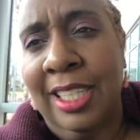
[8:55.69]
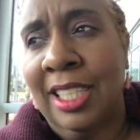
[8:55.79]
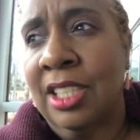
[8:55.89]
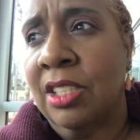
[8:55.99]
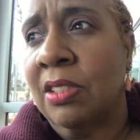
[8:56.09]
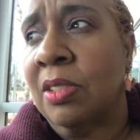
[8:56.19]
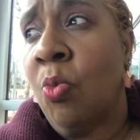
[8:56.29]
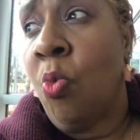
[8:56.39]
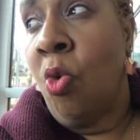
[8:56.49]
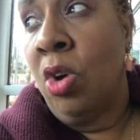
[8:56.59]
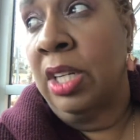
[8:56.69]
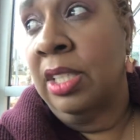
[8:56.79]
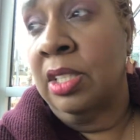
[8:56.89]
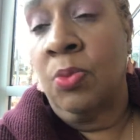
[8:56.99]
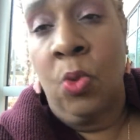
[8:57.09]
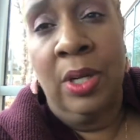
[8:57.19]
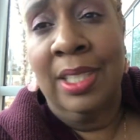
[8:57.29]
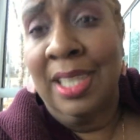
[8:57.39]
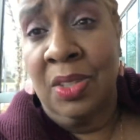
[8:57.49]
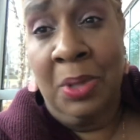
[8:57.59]
and some water this
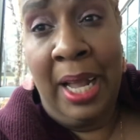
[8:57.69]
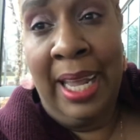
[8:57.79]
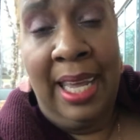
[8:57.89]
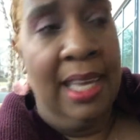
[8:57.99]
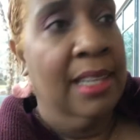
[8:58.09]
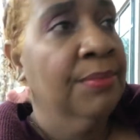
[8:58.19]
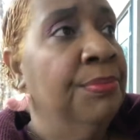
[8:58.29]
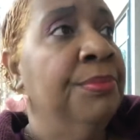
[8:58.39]
morning. That's what I had.